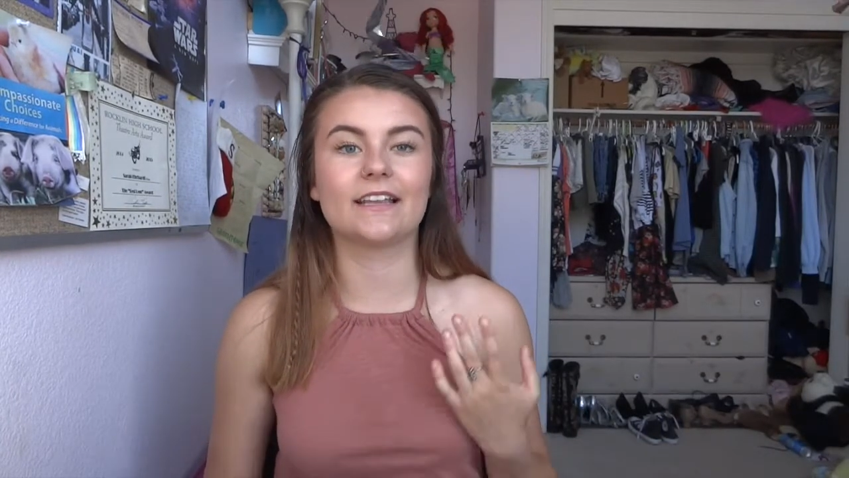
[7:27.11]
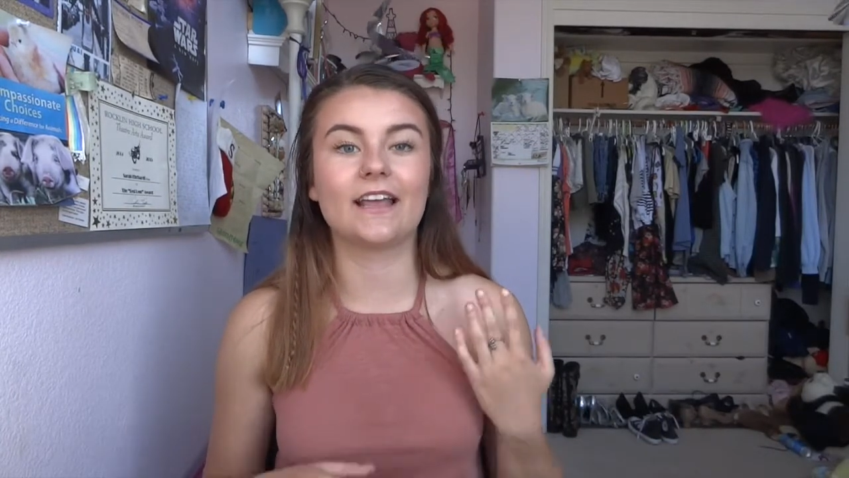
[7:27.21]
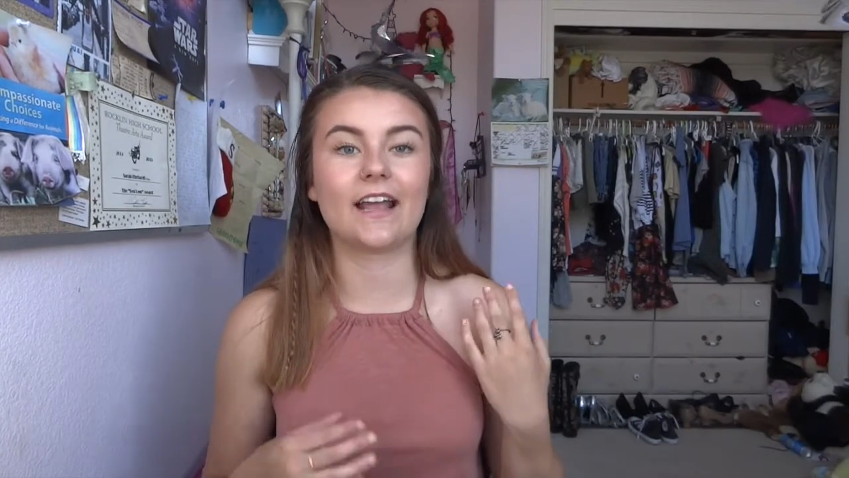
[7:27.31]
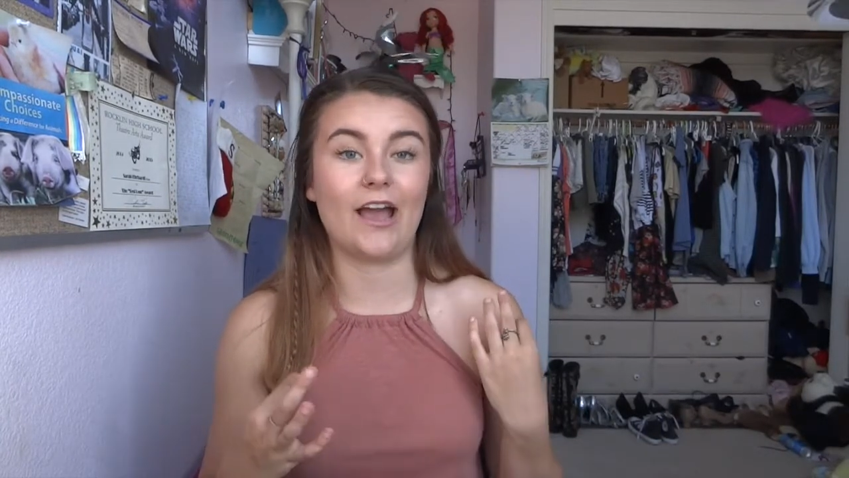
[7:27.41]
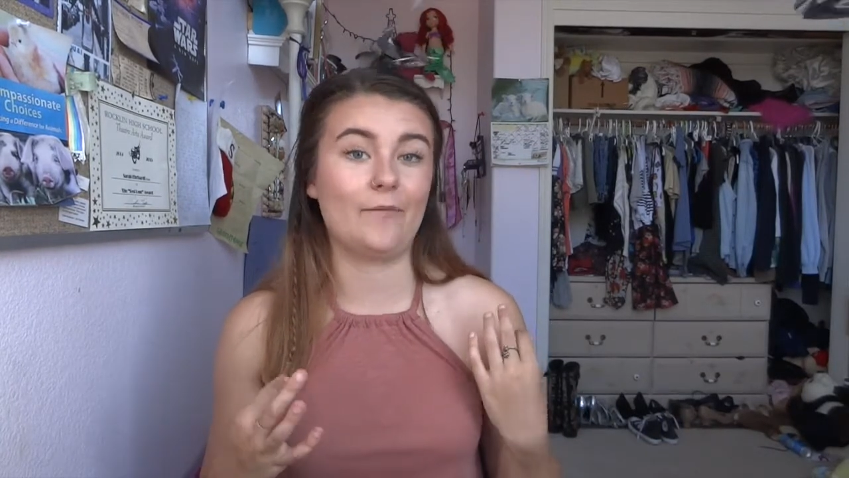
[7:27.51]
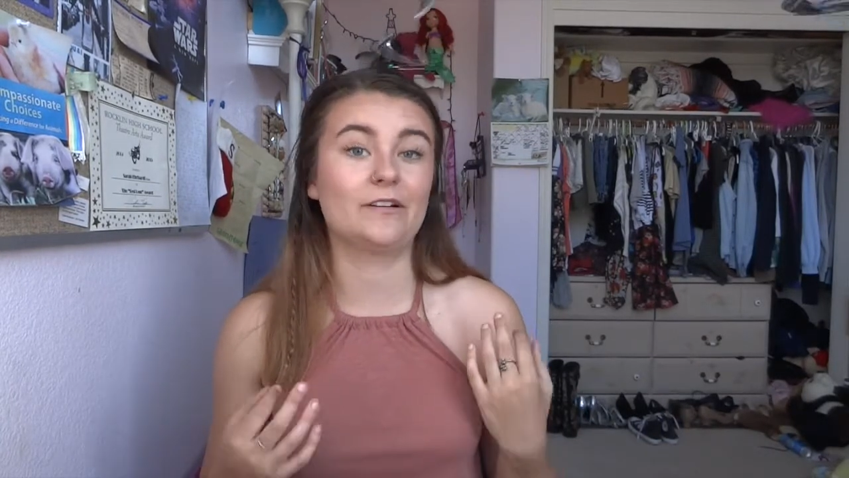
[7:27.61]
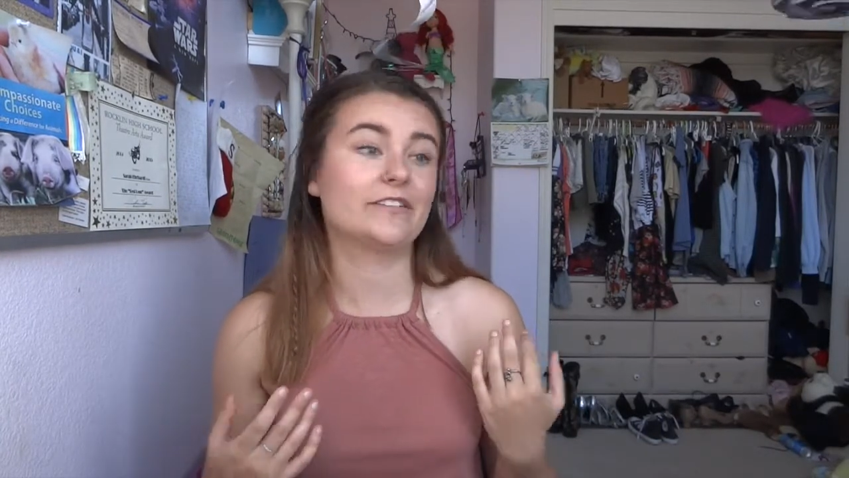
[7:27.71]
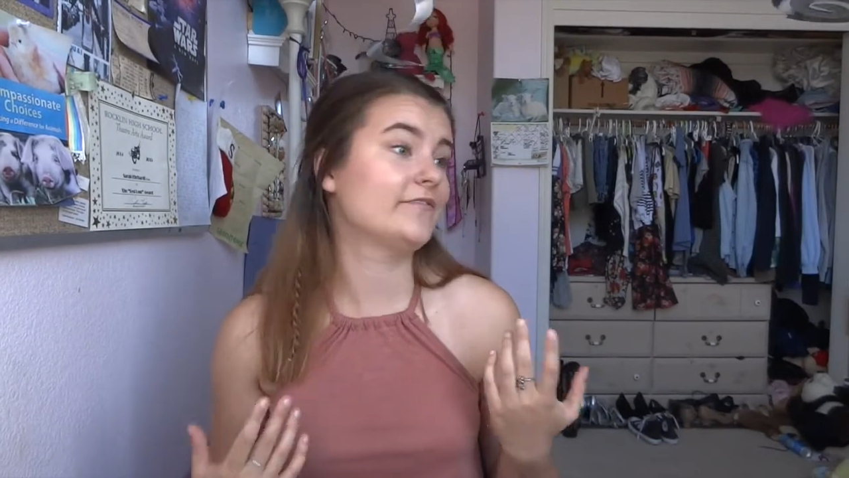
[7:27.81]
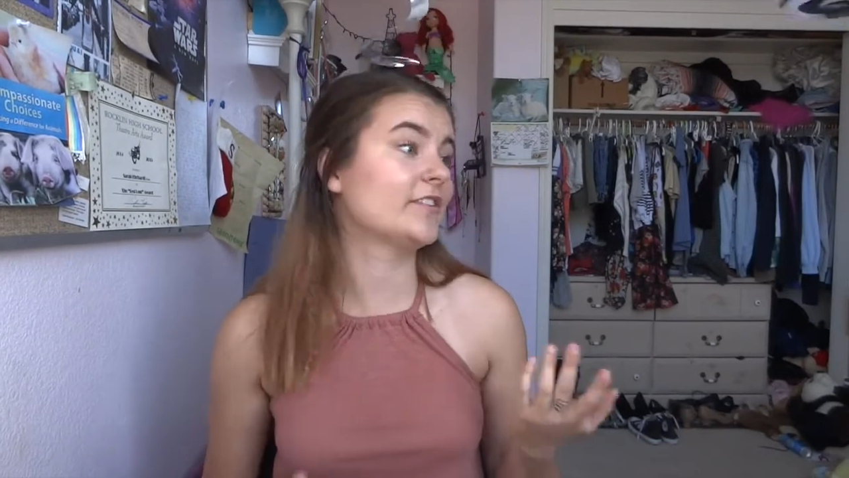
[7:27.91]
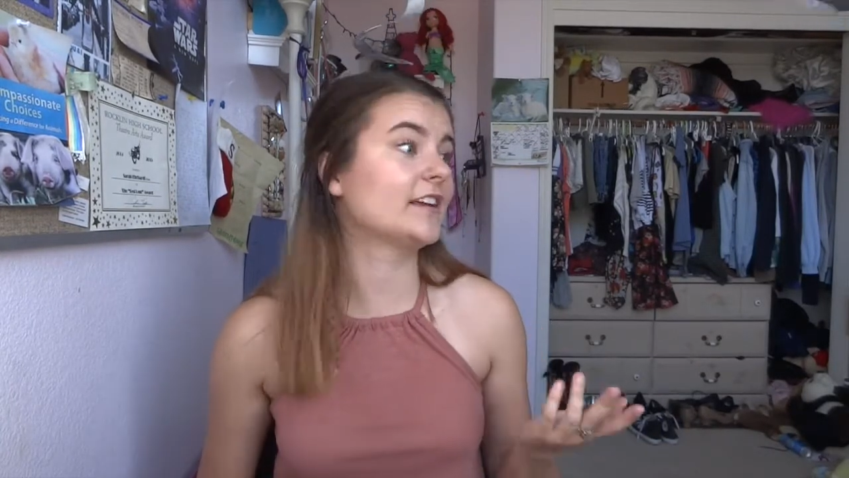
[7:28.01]
and like how much
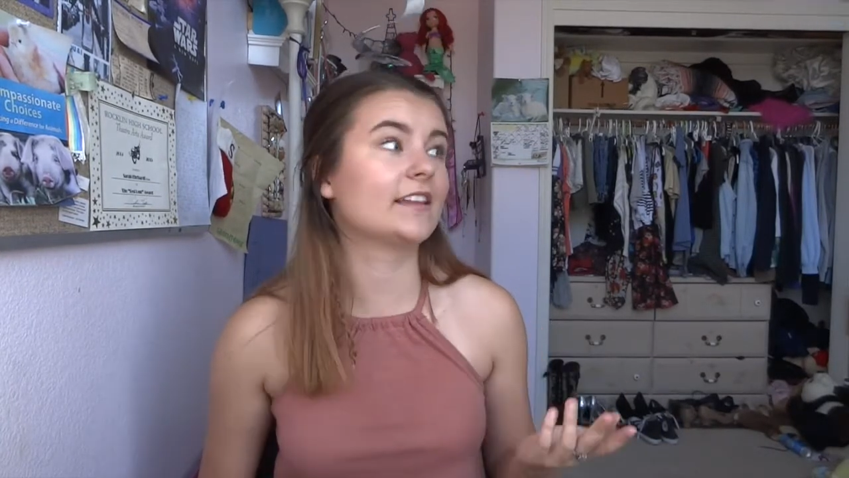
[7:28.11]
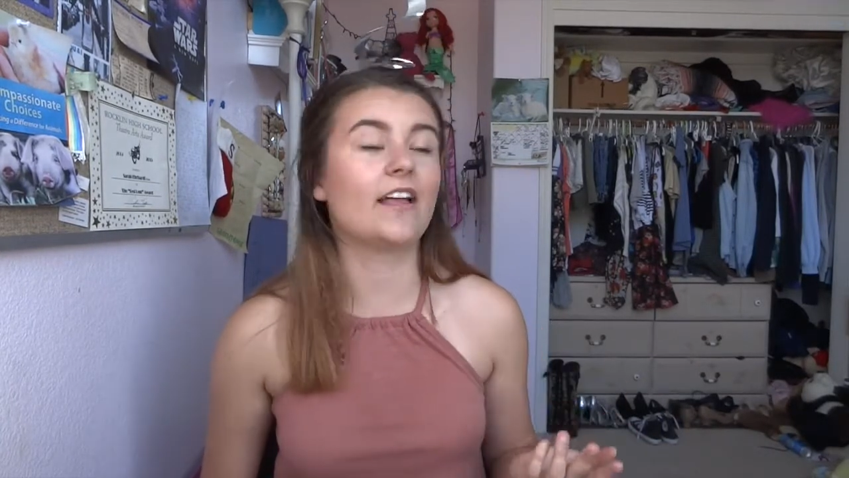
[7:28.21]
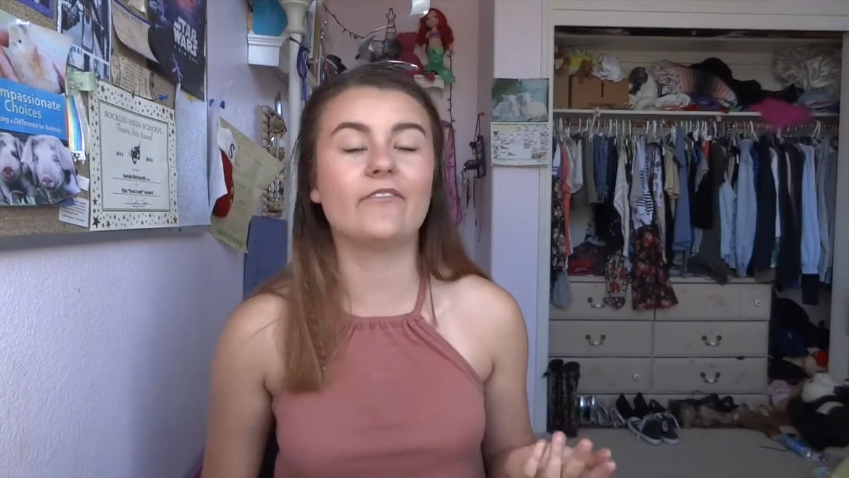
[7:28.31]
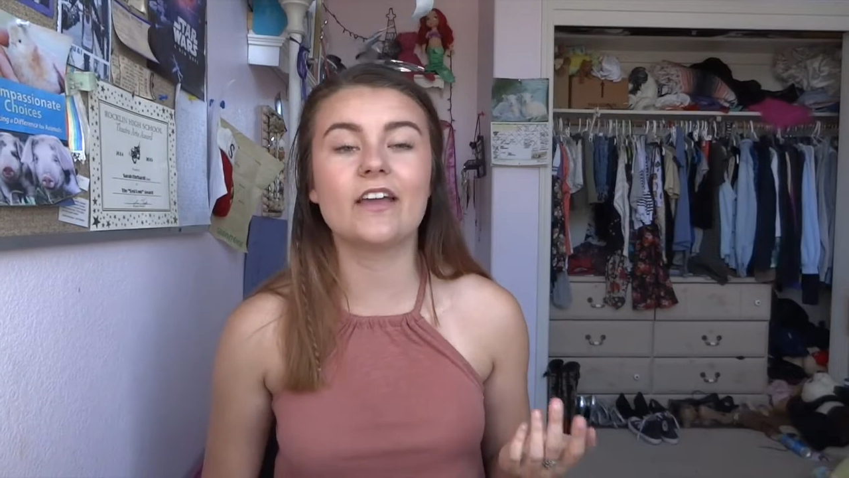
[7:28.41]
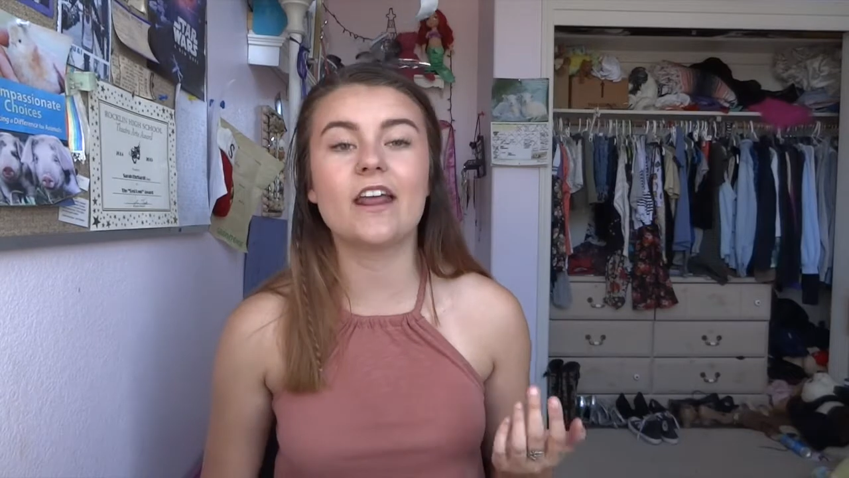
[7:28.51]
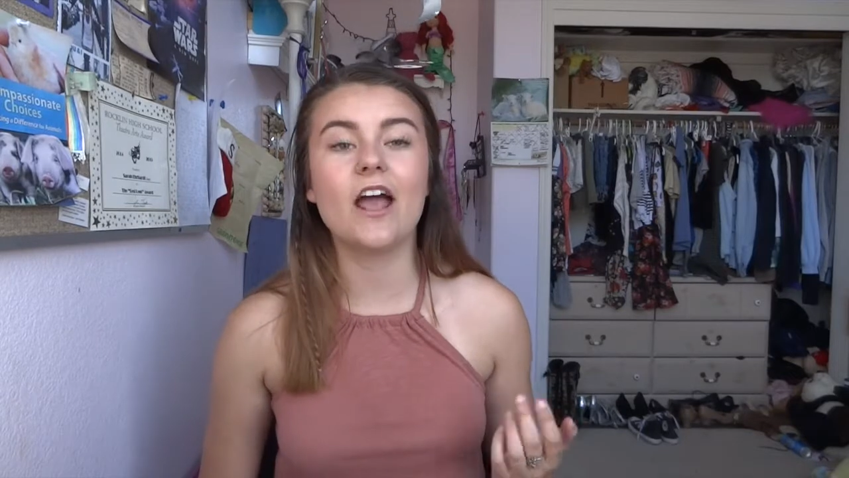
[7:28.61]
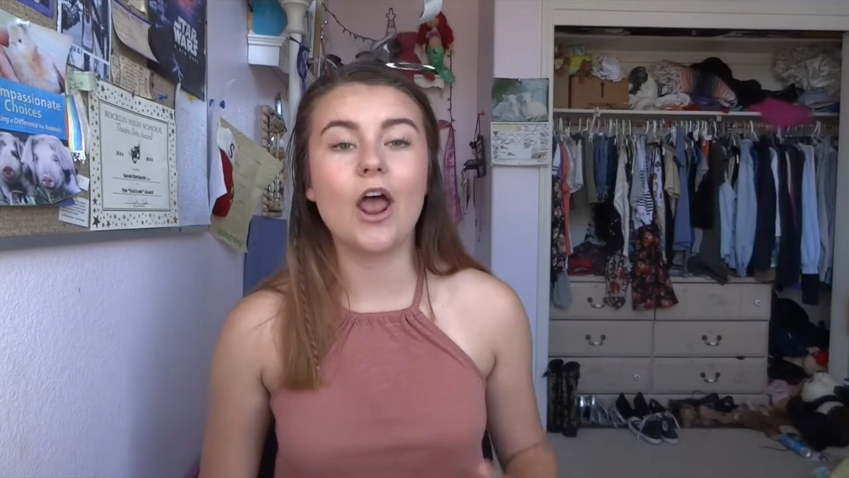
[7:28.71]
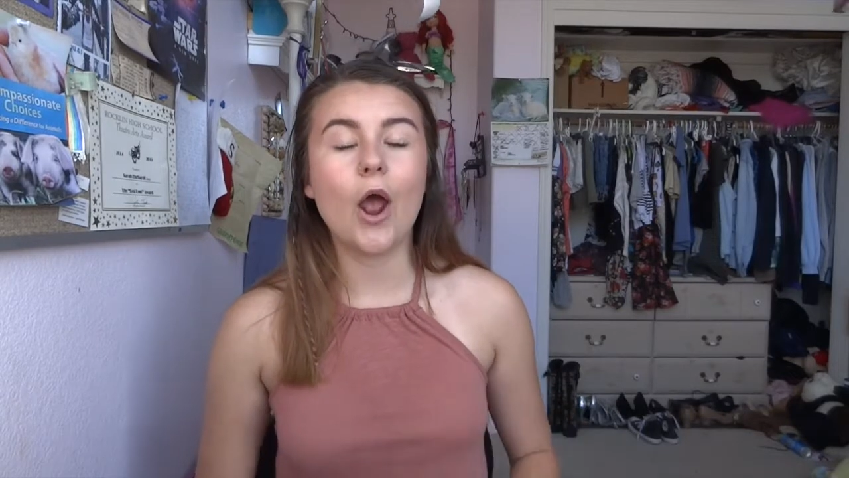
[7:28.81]
I freaking love it.